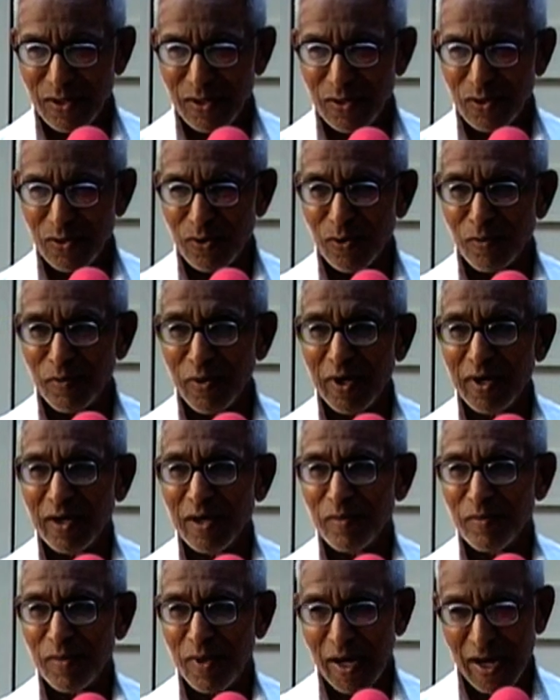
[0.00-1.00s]
to
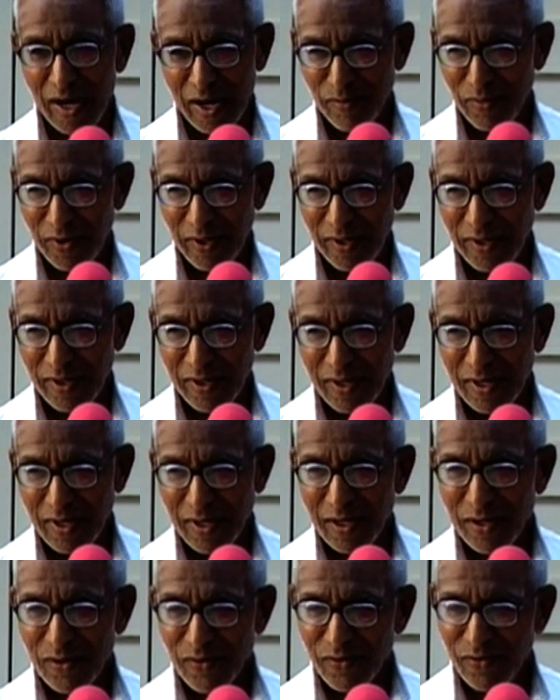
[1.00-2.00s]
become happy.
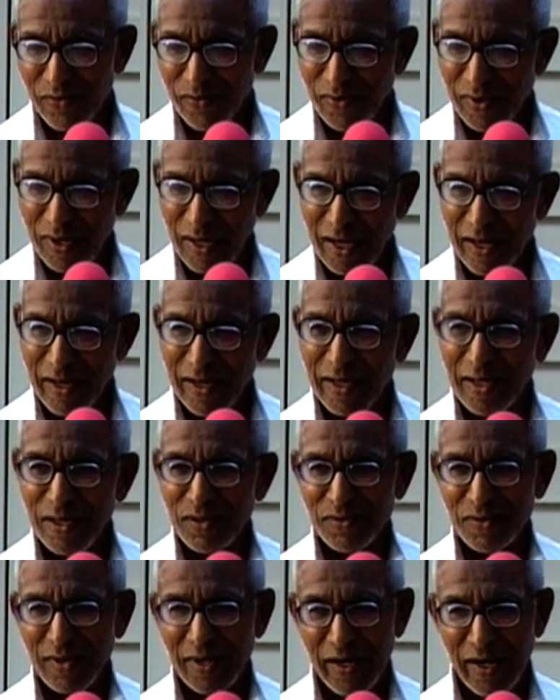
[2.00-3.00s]
Feeling
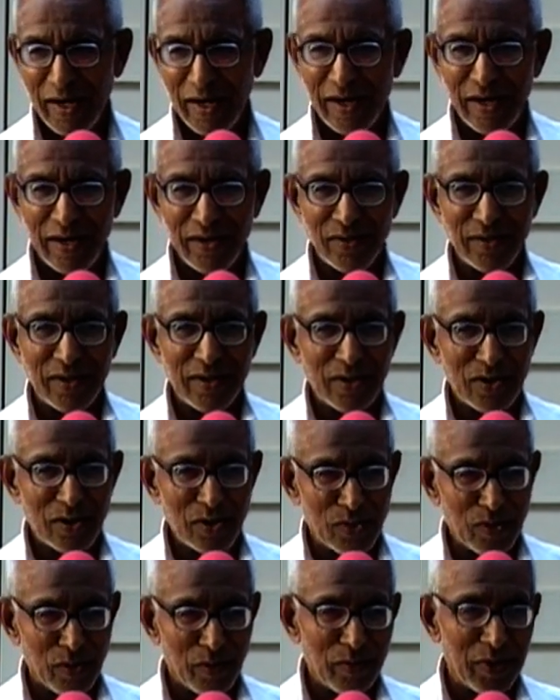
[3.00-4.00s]
is needed
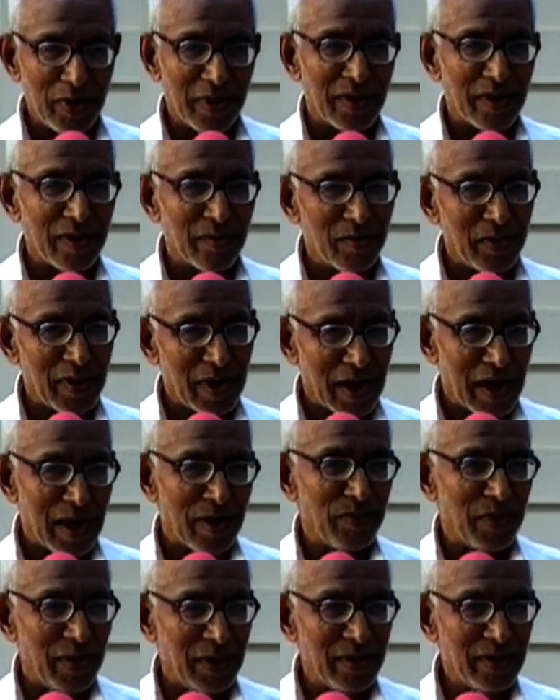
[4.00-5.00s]
to become
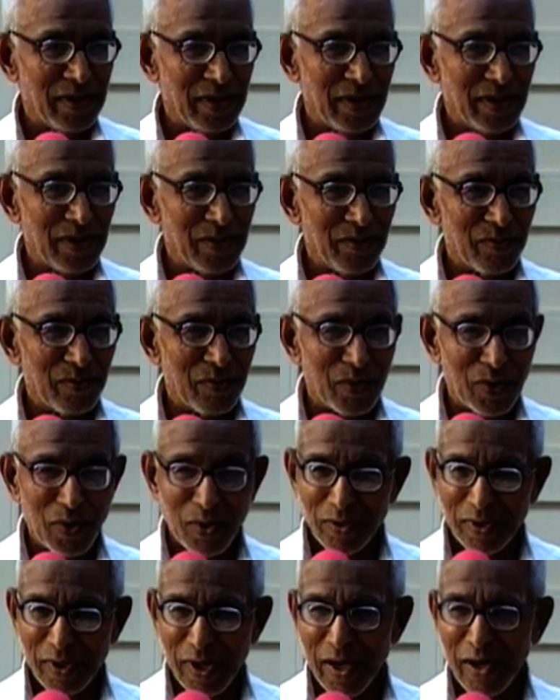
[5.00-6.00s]
happy.
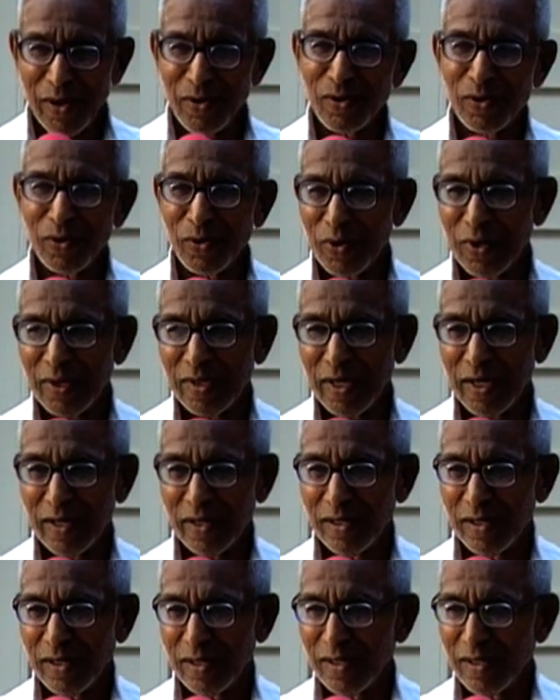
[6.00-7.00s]
Both are together,
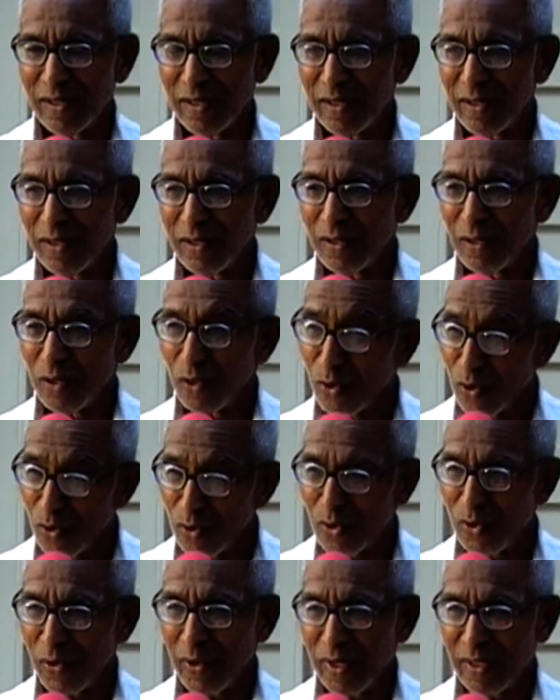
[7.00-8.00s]
go
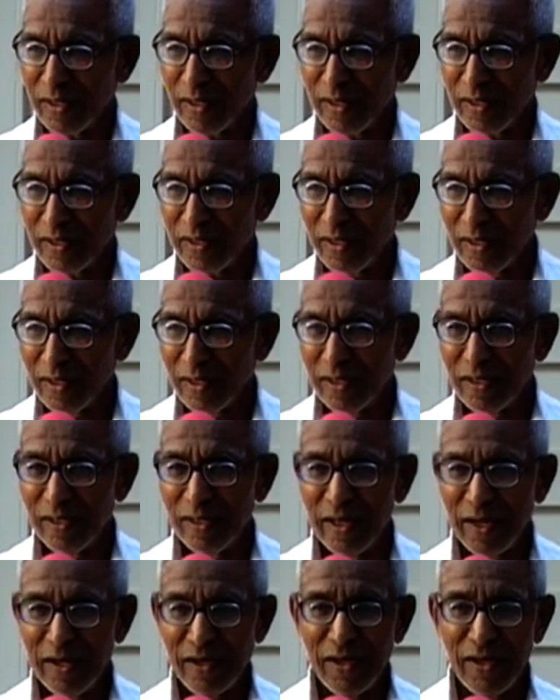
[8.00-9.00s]
together.
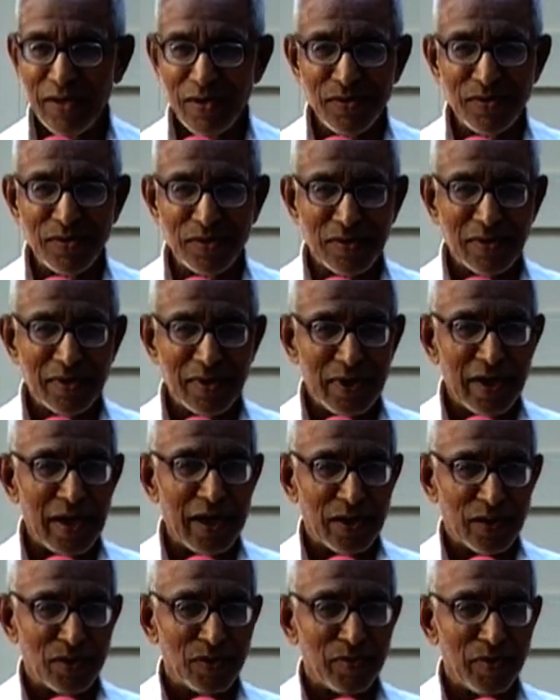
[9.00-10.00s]
That is
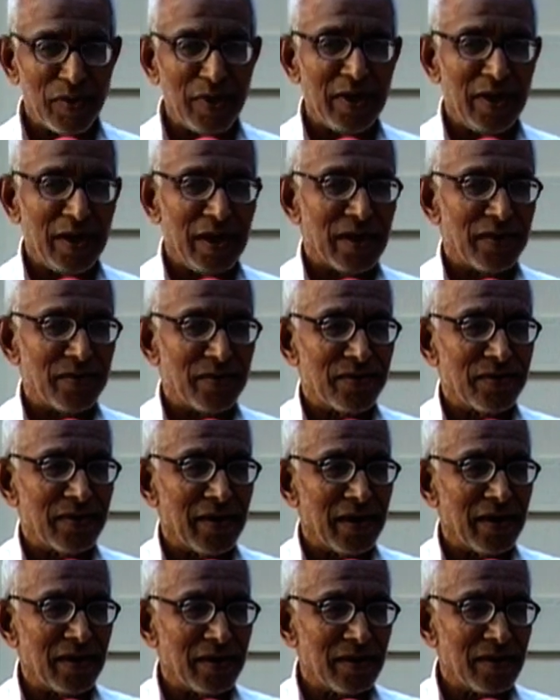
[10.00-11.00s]

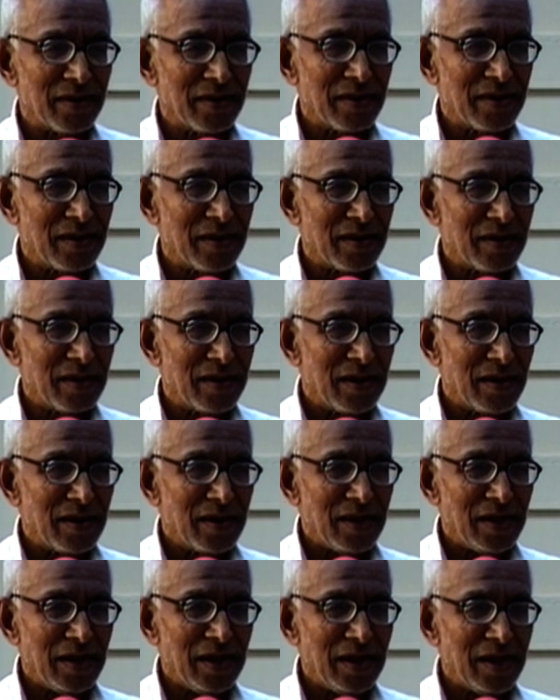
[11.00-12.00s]
experiencing.
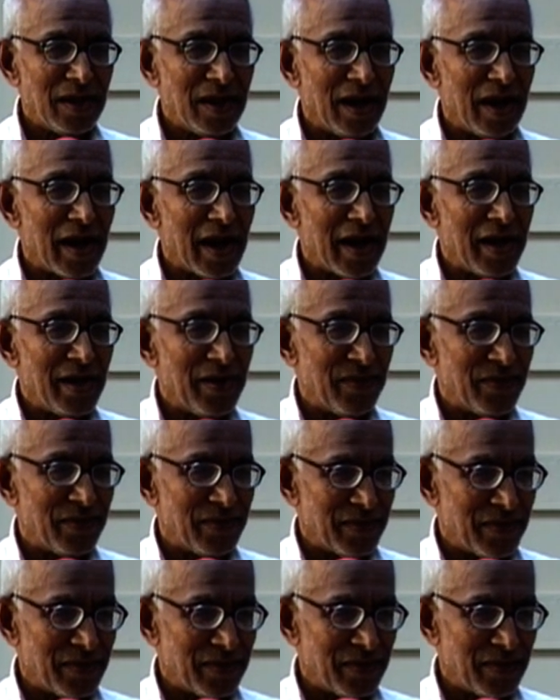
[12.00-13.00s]
In
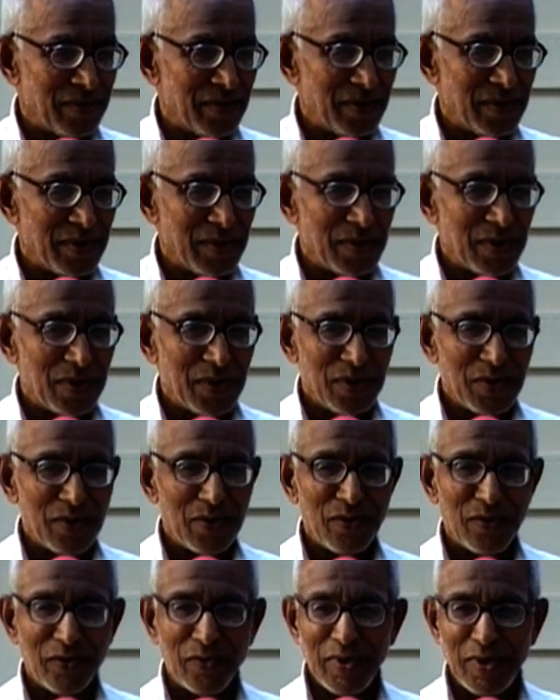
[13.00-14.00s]
life,
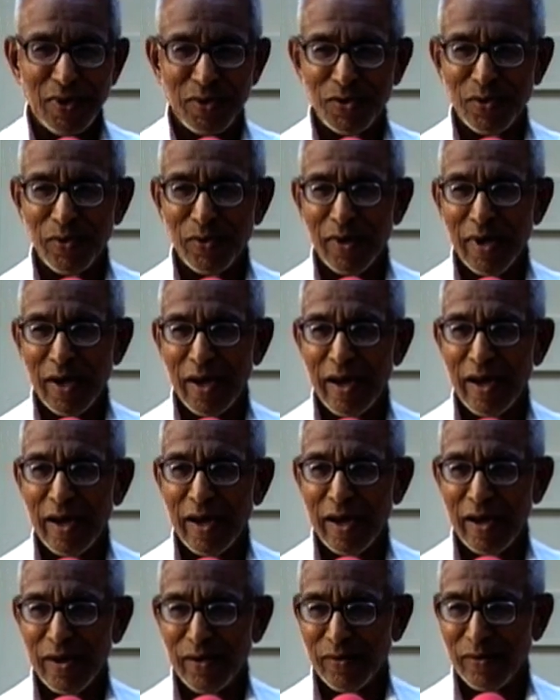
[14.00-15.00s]
we should
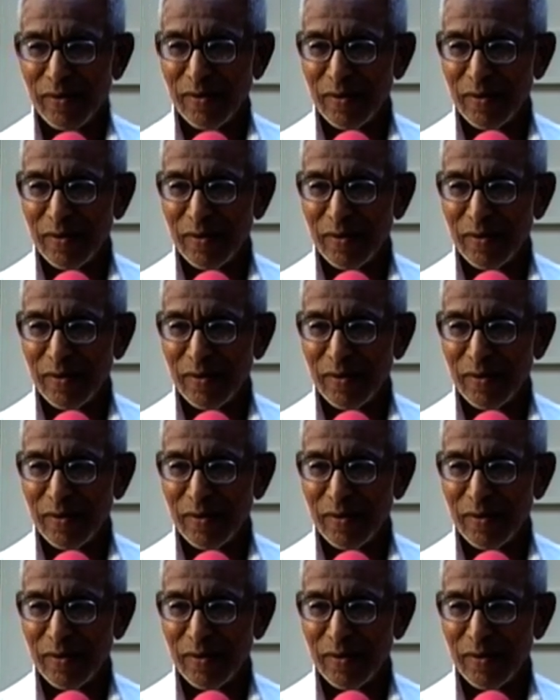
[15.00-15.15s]
have